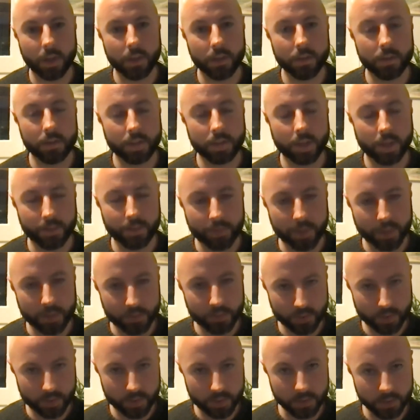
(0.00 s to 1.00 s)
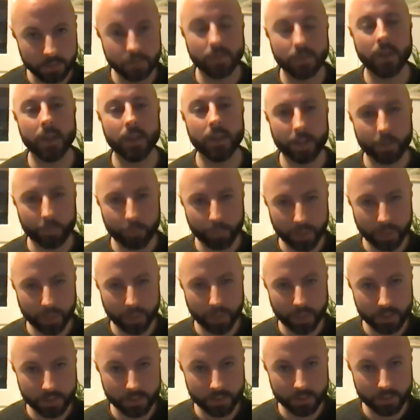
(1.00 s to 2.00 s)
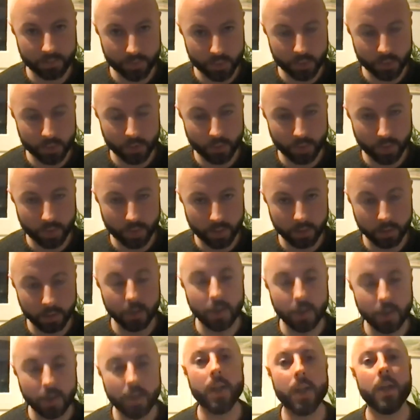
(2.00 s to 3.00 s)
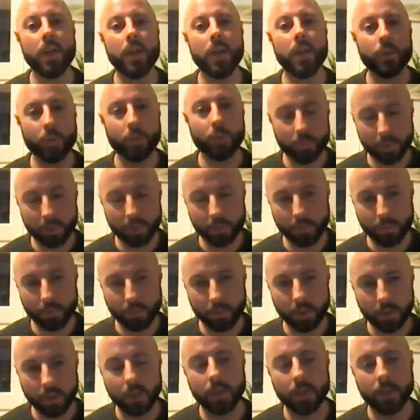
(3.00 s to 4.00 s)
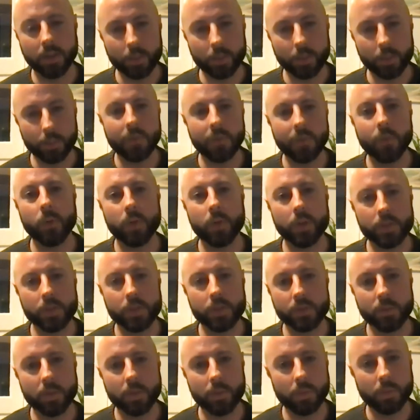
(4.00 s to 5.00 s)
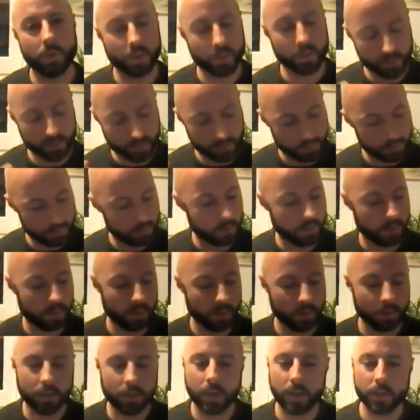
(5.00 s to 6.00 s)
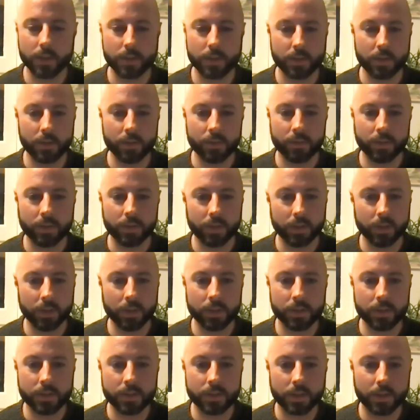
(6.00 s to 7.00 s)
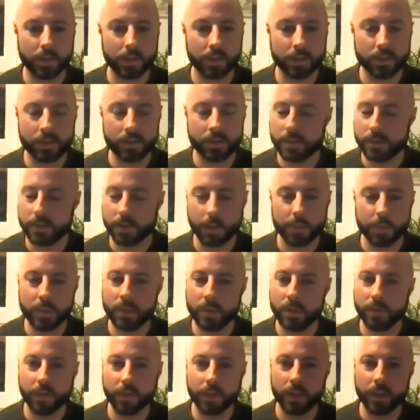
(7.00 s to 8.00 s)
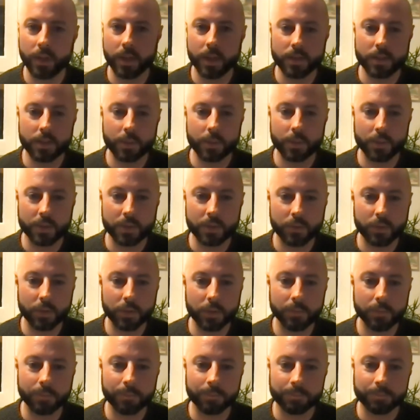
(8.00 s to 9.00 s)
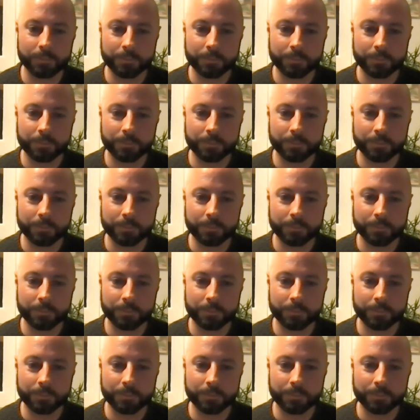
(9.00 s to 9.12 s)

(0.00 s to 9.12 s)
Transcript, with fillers: And to have that drive and that passion for so long to remember and to help everyone else remember, I just uh, hats off. I think it's uh, it's absolutely fantastic what you've done.